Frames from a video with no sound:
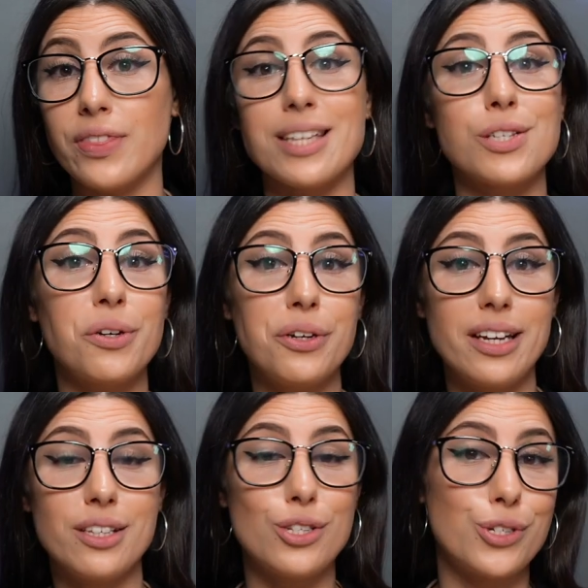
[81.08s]
That's all you
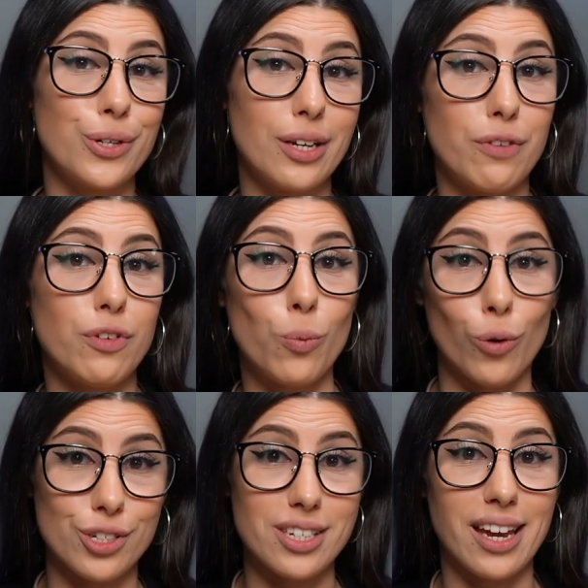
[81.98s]
need to do if you
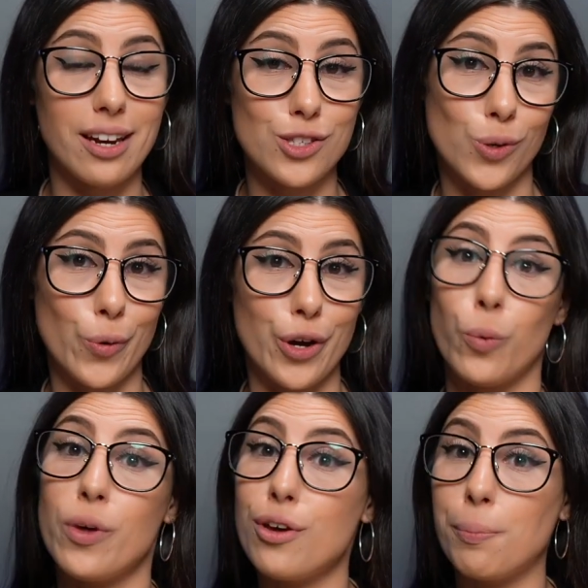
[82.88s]
want to get it to work
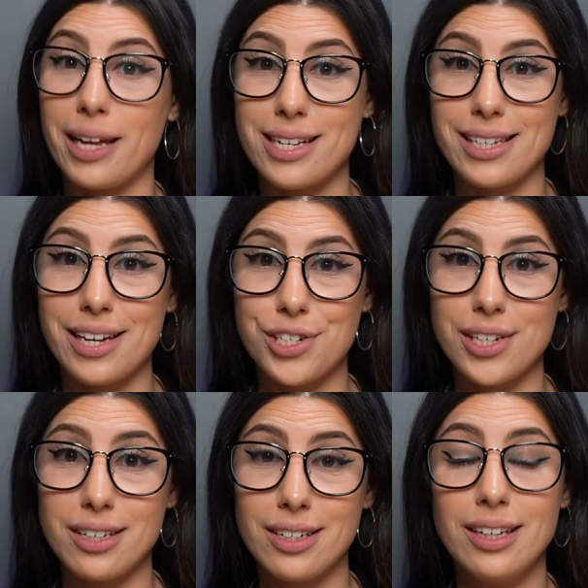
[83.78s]
with your
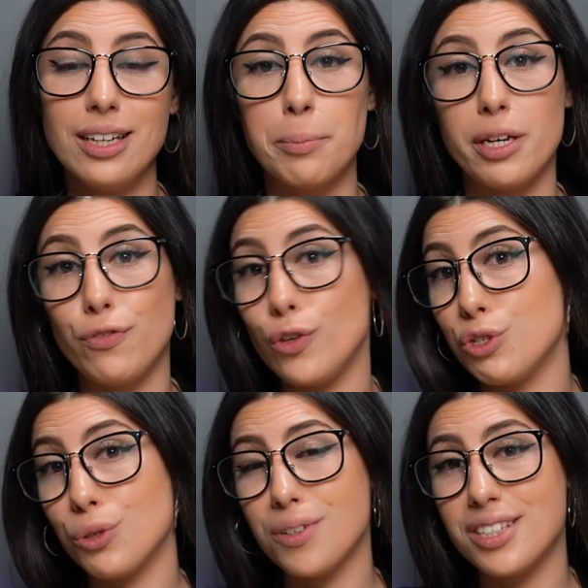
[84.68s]
PlayStation. But if you
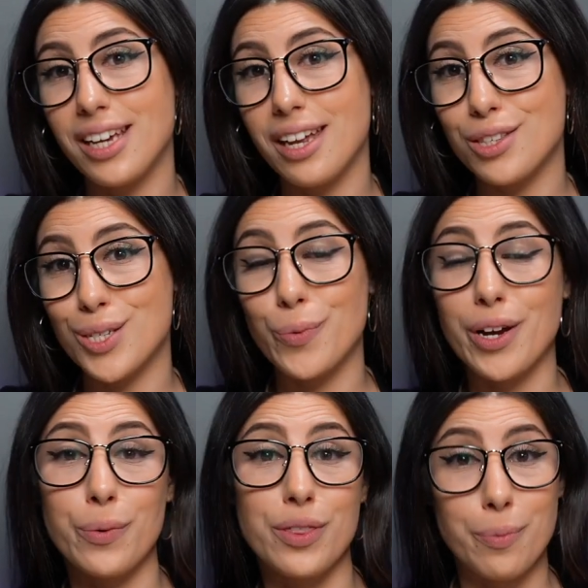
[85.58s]
do want to get it to
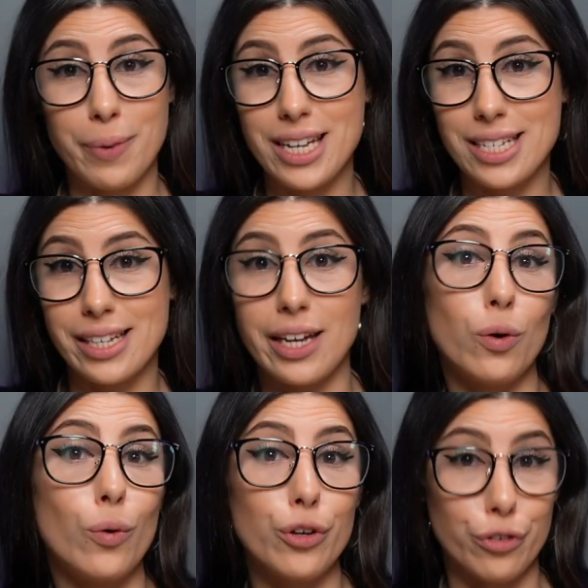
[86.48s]
work with your PC
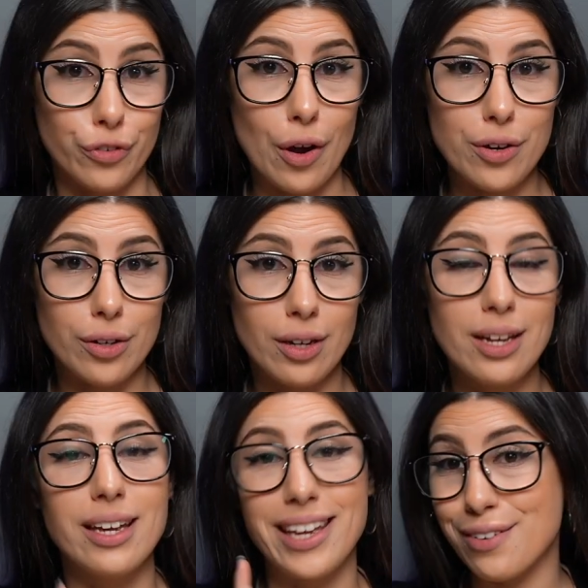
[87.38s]
or your phone,
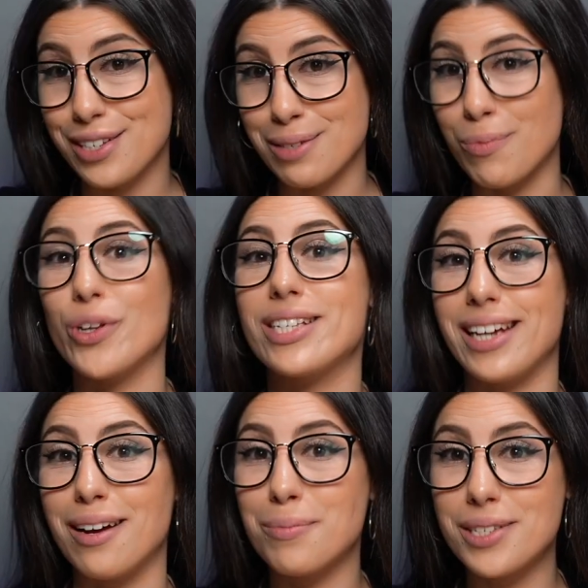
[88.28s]
here are some more
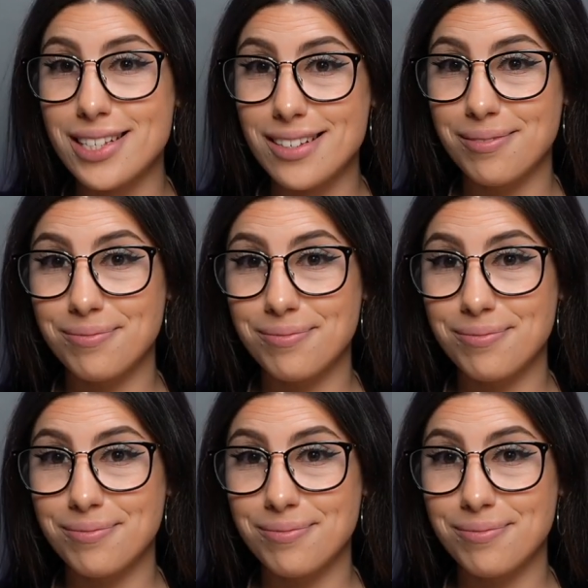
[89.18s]
steps.